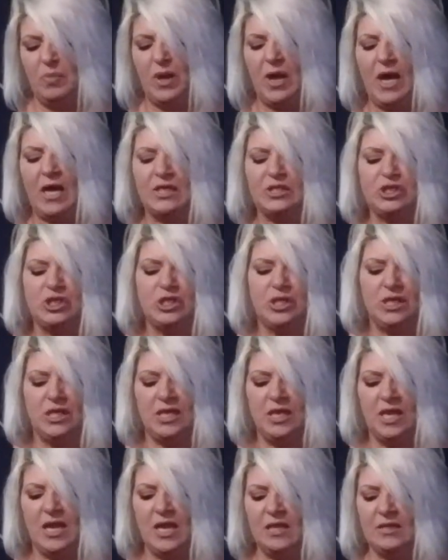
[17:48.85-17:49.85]

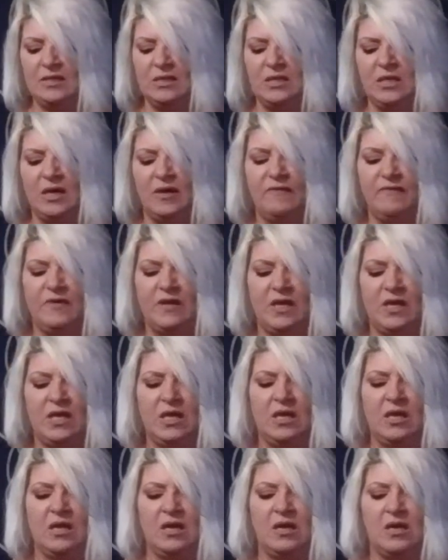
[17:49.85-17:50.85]
Passionate and loving
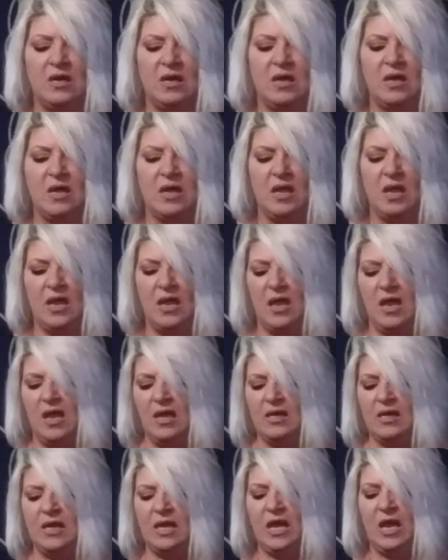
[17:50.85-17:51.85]

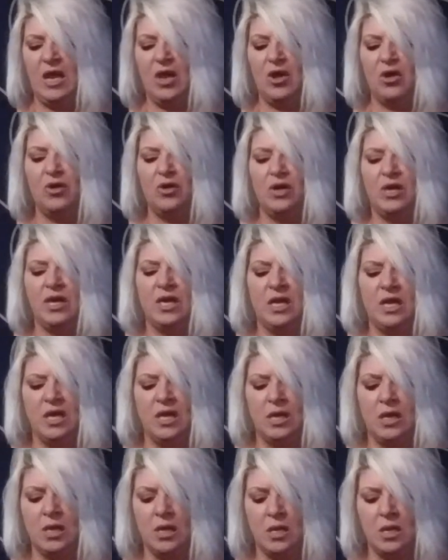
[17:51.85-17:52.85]
and
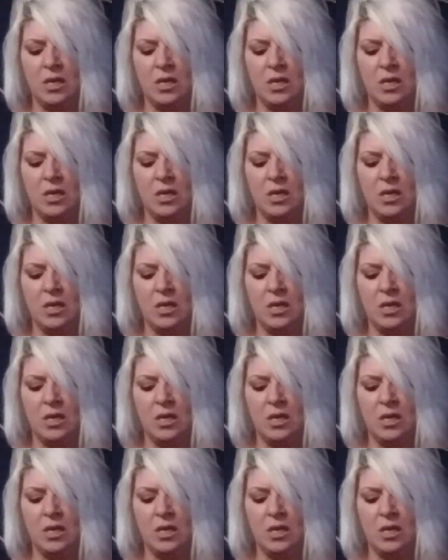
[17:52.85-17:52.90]
caring.